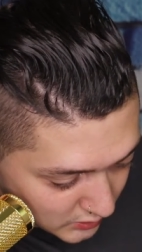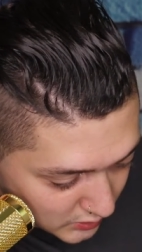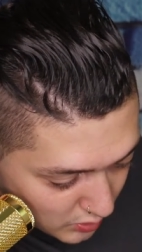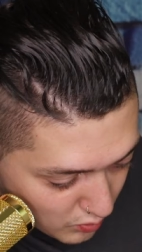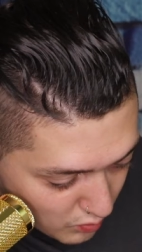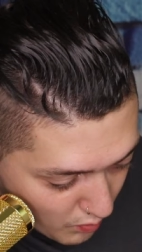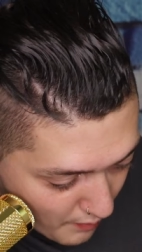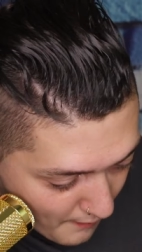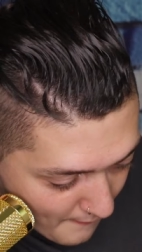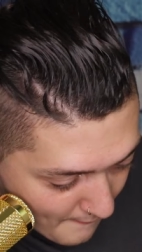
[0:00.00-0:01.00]

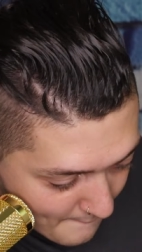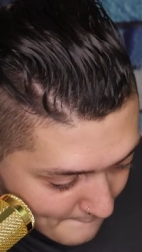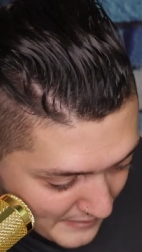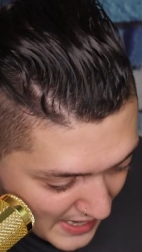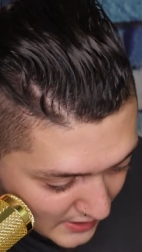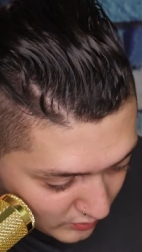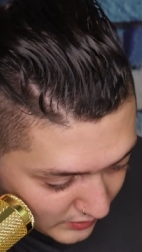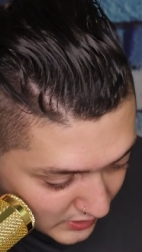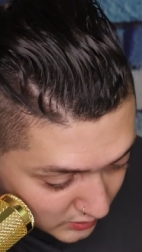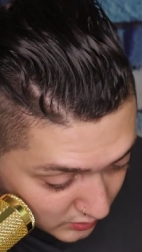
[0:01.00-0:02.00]
Low
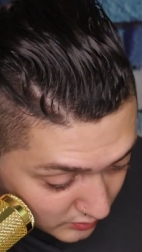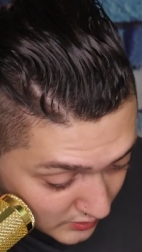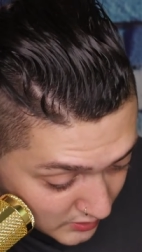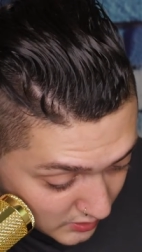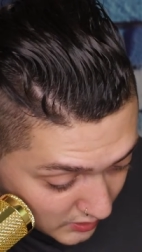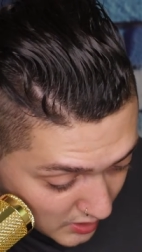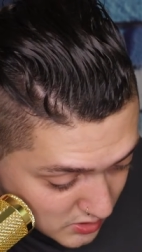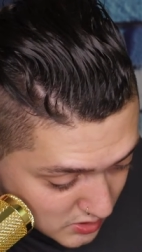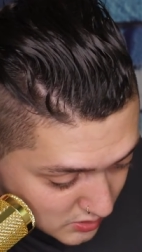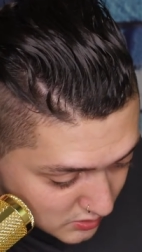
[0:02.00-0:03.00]
battery alert
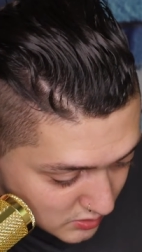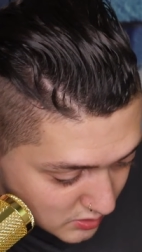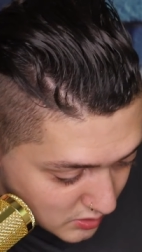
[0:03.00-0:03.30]
indication.